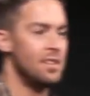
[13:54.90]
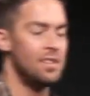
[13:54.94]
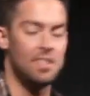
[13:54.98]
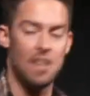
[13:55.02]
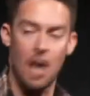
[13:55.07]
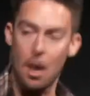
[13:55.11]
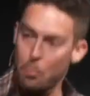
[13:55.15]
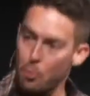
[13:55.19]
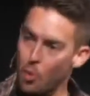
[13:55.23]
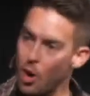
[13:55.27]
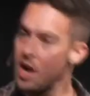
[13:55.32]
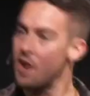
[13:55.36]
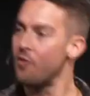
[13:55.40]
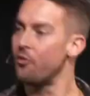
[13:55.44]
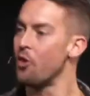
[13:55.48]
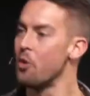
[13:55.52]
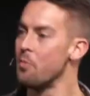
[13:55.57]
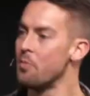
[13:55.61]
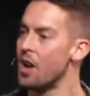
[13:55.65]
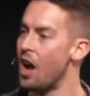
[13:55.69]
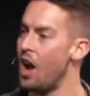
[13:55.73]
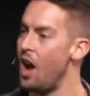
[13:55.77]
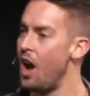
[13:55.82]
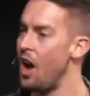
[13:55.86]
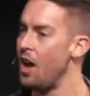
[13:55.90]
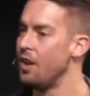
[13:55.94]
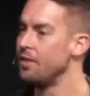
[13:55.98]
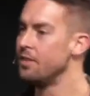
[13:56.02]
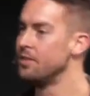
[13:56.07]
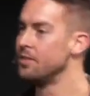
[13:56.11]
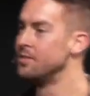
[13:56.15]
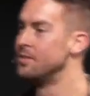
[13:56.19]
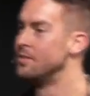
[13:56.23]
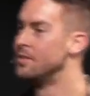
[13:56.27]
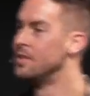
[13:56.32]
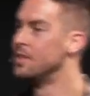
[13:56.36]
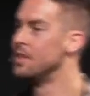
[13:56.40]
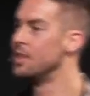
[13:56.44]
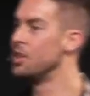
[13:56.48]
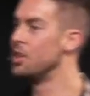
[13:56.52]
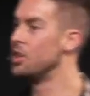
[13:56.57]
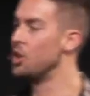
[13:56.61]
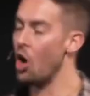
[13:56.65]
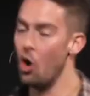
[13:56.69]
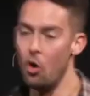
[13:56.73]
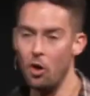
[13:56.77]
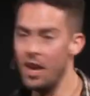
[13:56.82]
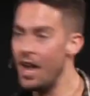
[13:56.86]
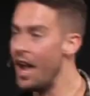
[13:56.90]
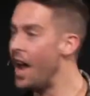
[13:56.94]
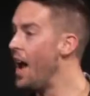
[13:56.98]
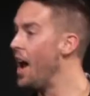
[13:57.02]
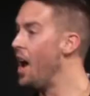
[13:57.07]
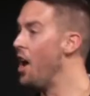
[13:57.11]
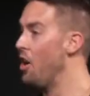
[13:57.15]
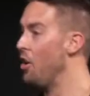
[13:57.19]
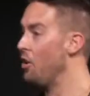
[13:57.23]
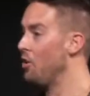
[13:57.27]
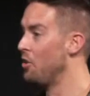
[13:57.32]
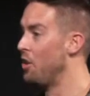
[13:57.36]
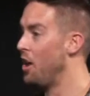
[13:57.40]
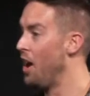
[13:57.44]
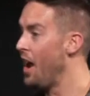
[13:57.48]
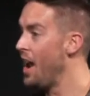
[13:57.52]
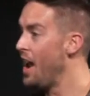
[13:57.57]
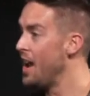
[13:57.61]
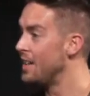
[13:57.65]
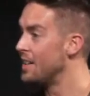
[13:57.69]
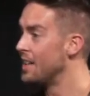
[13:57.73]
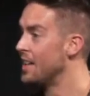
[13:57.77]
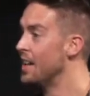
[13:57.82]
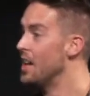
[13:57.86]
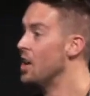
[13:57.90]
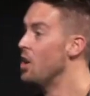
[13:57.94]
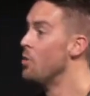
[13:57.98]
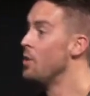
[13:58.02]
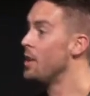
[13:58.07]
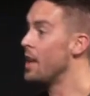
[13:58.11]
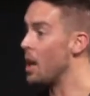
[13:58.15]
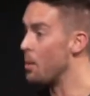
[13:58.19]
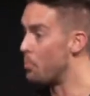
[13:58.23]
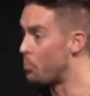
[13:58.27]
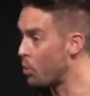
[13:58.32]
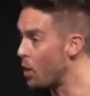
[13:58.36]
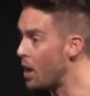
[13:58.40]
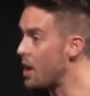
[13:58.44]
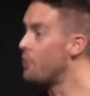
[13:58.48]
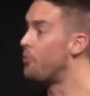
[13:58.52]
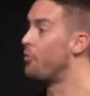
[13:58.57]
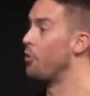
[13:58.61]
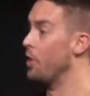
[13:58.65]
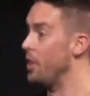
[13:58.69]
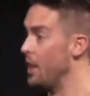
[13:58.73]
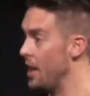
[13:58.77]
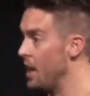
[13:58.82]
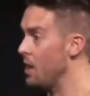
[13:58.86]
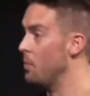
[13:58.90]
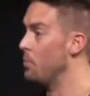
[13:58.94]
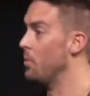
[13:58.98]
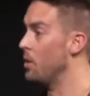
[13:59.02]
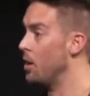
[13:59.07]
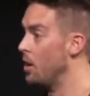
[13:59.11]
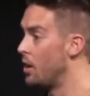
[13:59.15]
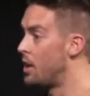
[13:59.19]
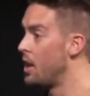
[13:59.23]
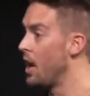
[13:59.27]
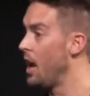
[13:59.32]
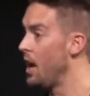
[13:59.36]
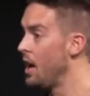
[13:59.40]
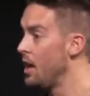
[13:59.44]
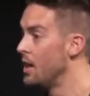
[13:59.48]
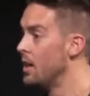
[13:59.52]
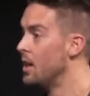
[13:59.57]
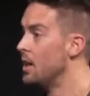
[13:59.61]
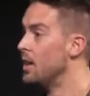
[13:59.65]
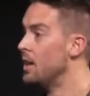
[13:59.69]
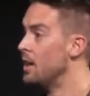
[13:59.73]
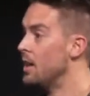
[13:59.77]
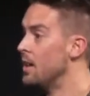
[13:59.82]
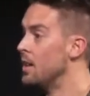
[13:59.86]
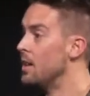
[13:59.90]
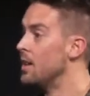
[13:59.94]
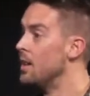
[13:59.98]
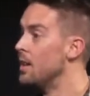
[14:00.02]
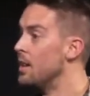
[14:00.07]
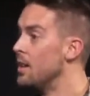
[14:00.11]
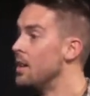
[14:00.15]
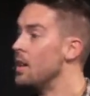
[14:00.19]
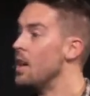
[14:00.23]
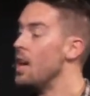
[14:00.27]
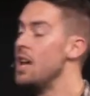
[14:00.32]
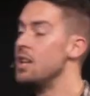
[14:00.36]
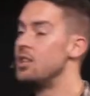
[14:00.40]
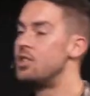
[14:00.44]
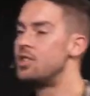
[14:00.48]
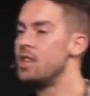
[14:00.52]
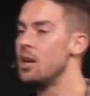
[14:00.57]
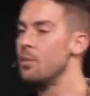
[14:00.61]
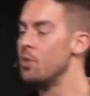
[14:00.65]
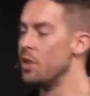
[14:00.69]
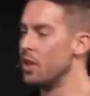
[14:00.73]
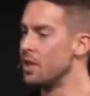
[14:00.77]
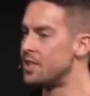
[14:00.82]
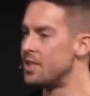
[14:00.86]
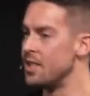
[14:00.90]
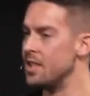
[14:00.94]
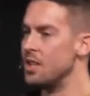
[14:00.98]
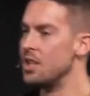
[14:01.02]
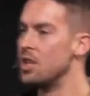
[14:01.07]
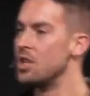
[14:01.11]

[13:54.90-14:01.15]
separated from God, going to hell, right? We got to pray for them, okay? And some, listen,